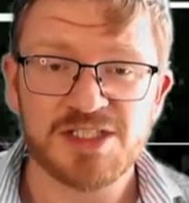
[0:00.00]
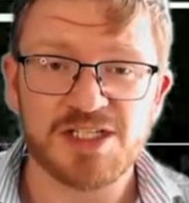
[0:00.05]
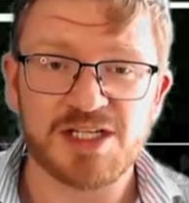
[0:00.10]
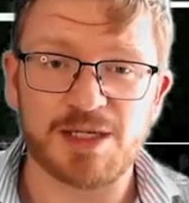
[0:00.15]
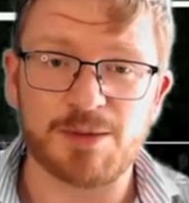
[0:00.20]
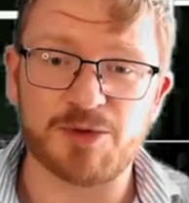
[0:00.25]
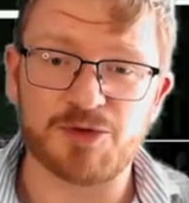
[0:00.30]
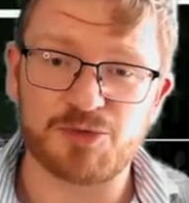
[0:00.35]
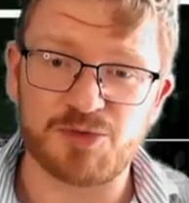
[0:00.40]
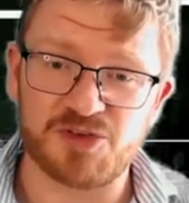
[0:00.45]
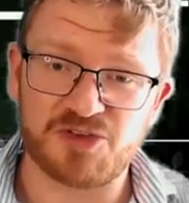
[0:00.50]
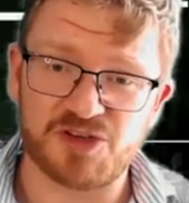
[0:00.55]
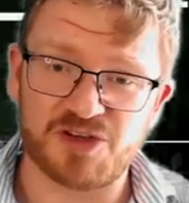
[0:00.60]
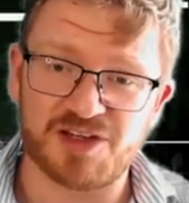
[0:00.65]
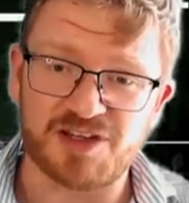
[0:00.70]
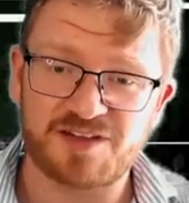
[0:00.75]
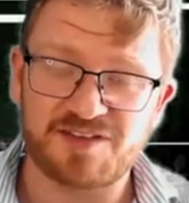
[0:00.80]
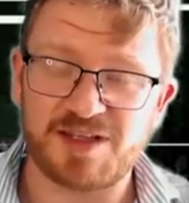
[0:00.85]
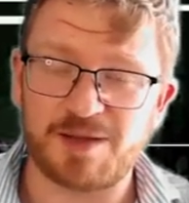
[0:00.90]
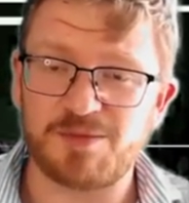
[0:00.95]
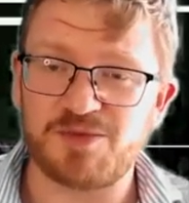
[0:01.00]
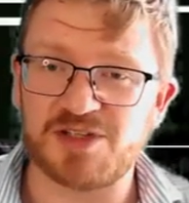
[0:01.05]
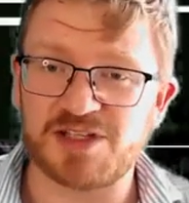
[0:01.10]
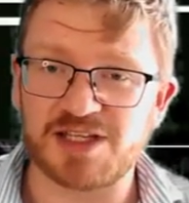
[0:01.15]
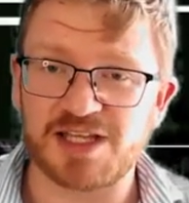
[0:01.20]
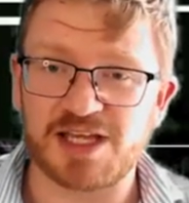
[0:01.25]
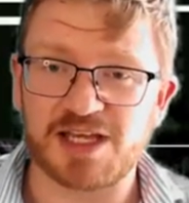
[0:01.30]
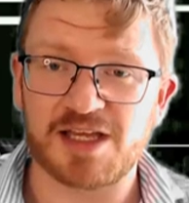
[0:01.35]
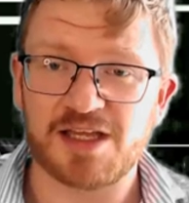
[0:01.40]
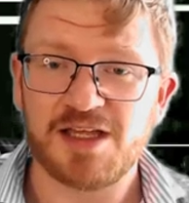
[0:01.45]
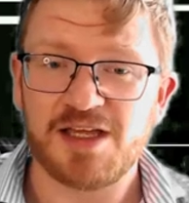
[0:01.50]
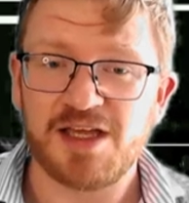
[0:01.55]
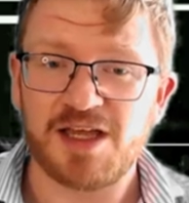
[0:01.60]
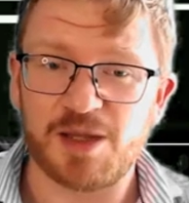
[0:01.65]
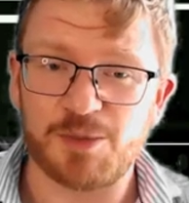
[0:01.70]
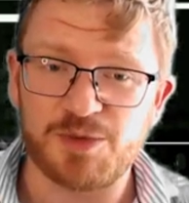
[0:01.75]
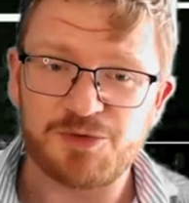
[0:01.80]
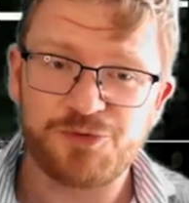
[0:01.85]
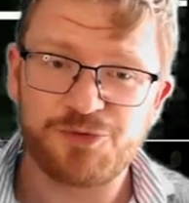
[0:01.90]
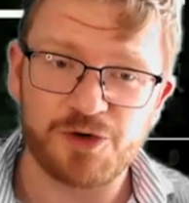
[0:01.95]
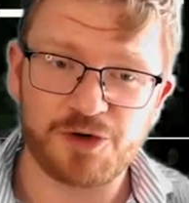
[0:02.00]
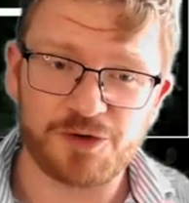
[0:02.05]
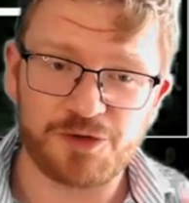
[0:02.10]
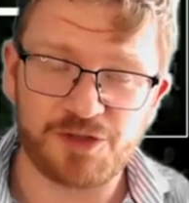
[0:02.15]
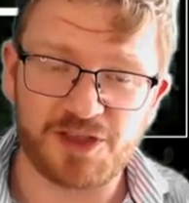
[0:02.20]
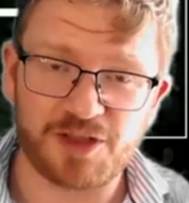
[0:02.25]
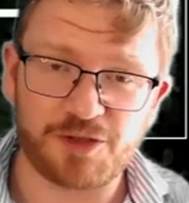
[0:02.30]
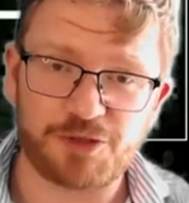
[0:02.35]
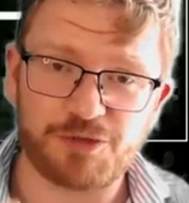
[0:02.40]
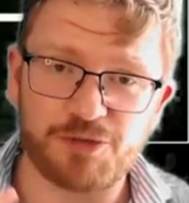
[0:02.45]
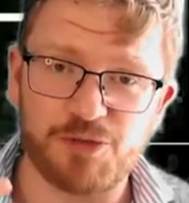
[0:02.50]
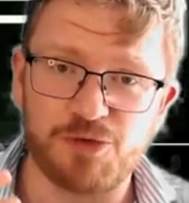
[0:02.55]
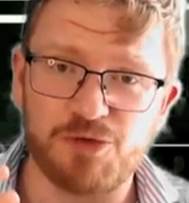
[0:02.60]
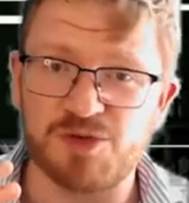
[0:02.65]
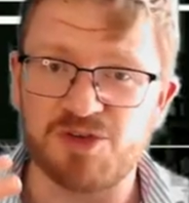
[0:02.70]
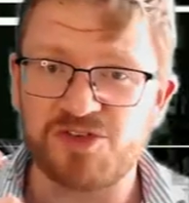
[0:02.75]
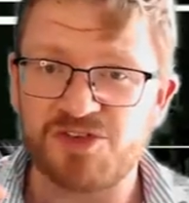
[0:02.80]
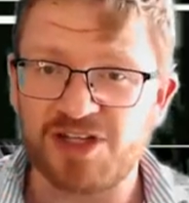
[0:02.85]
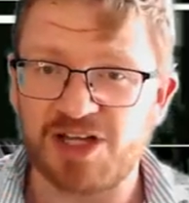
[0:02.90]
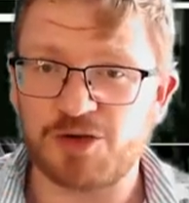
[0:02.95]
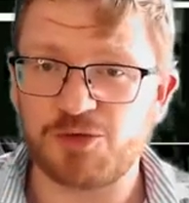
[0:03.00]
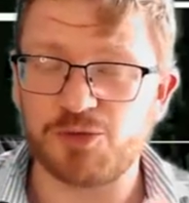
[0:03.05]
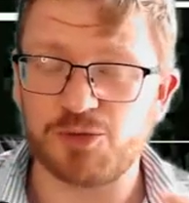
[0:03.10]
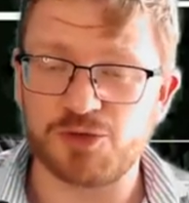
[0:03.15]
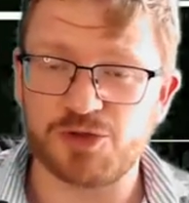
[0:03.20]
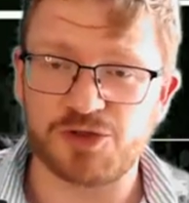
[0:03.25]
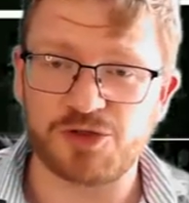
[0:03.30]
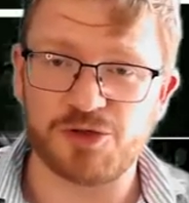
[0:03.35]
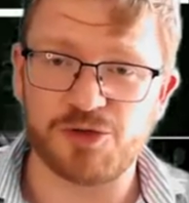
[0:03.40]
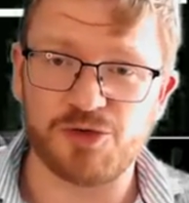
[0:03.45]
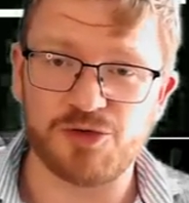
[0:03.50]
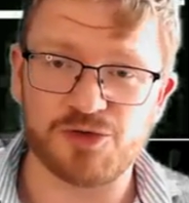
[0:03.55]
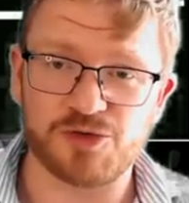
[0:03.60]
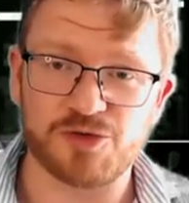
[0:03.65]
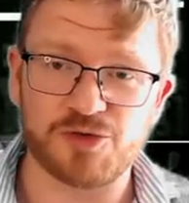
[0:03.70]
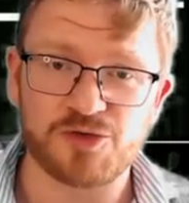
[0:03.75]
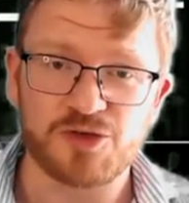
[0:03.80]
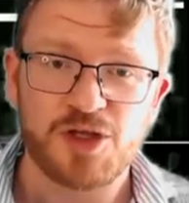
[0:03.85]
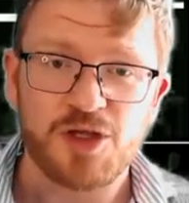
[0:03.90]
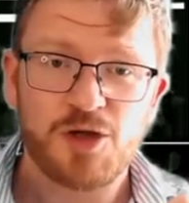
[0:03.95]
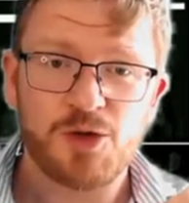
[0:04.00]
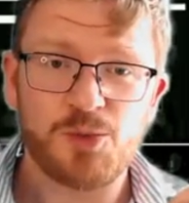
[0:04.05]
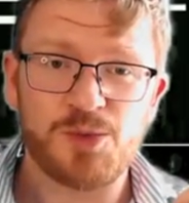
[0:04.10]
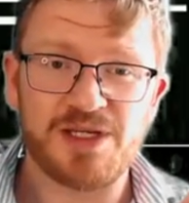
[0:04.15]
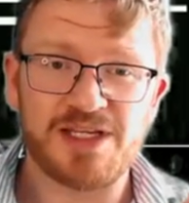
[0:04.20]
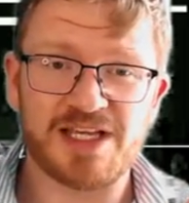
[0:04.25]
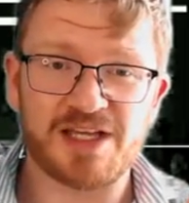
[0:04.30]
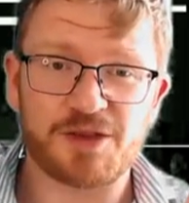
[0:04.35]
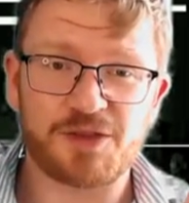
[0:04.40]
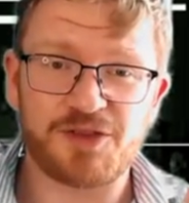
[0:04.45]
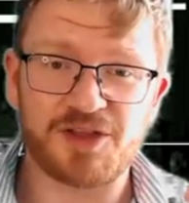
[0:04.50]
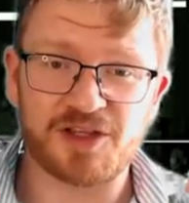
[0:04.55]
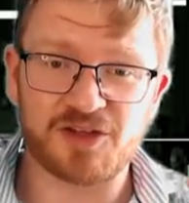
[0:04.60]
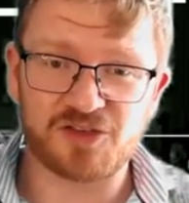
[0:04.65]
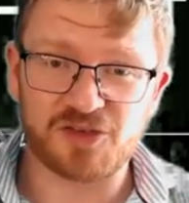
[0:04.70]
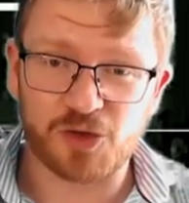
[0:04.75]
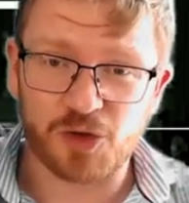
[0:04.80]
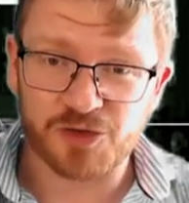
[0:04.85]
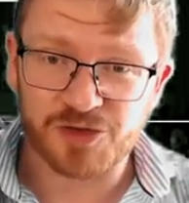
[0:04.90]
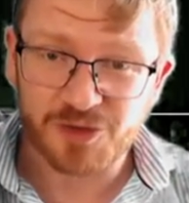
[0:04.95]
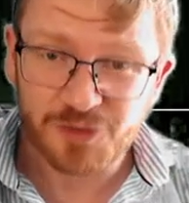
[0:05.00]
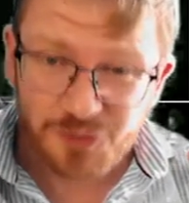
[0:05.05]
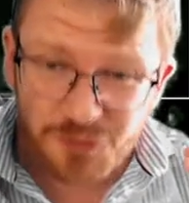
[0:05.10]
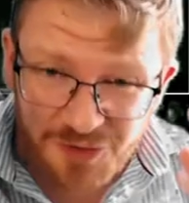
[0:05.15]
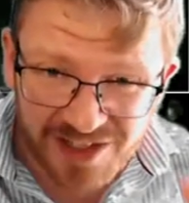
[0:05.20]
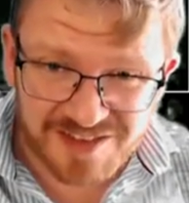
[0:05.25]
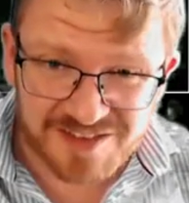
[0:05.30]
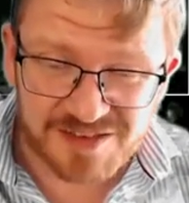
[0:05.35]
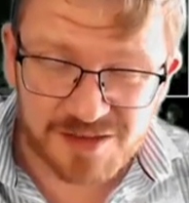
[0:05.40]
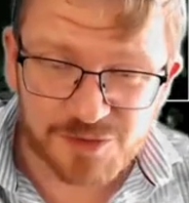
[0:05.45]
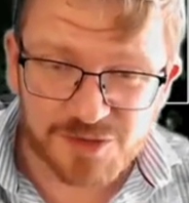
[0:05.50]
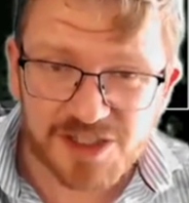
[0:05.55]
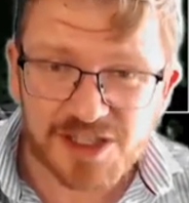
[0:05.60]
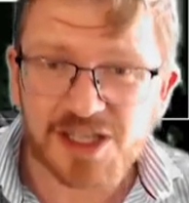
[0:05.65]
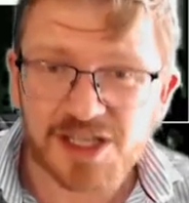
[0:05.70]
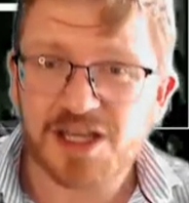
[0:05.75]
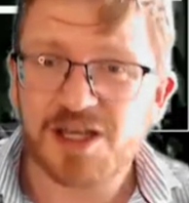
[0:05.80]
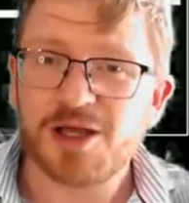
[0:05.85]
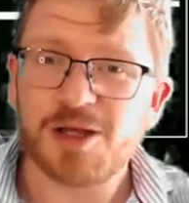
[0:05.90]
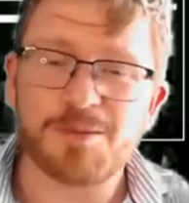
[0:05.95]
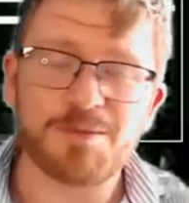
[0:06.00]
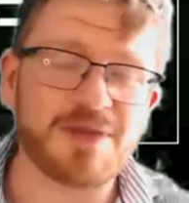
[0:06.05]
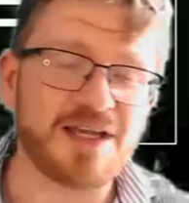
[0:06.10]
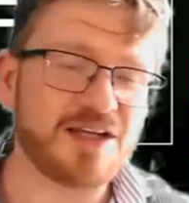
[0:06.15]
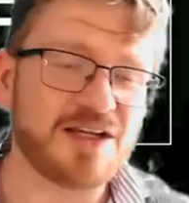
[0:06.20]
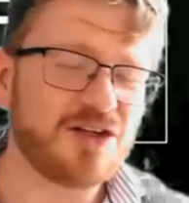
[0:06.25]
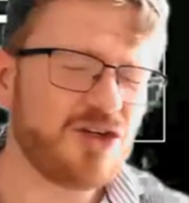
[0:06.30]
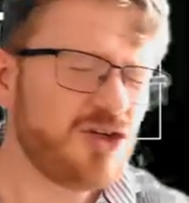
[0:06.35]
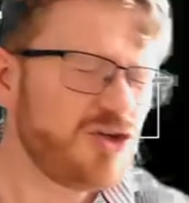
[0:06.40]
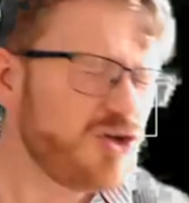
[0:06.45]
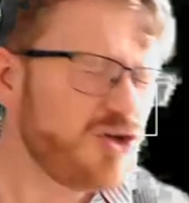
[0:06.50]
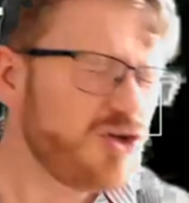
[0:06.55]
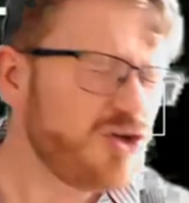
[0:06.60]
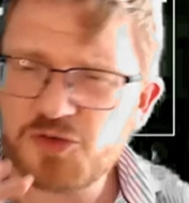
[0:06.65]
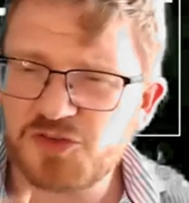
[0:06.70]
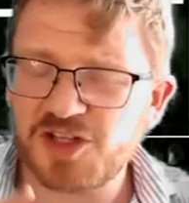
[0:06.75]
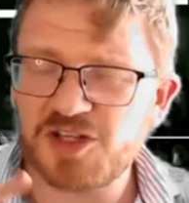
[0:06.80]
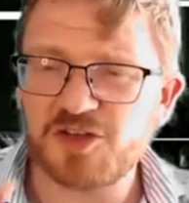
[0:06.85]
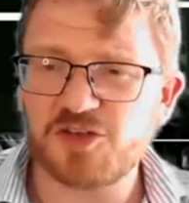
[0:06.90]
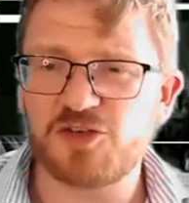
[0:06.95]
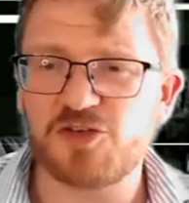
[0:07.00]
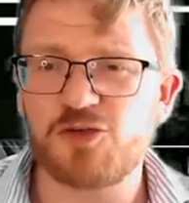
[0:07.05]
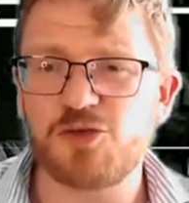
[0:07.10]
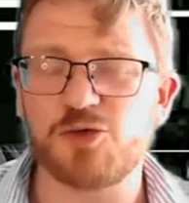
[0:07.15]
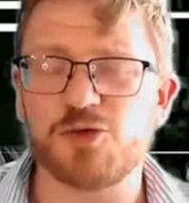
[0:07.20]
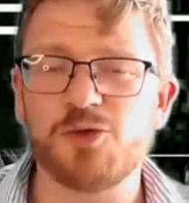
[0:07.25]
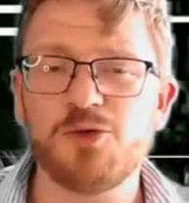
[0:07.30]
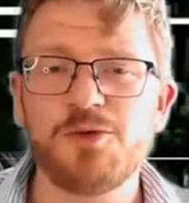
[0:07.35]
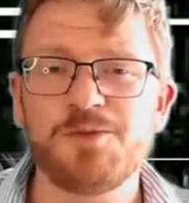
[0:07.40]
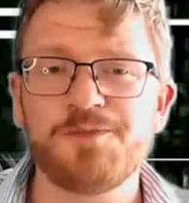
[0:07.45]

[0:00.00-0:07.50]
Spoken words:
And once we start accepting that and we follow that through to its natural conclusions, we get things that on the face of it make no sense at all.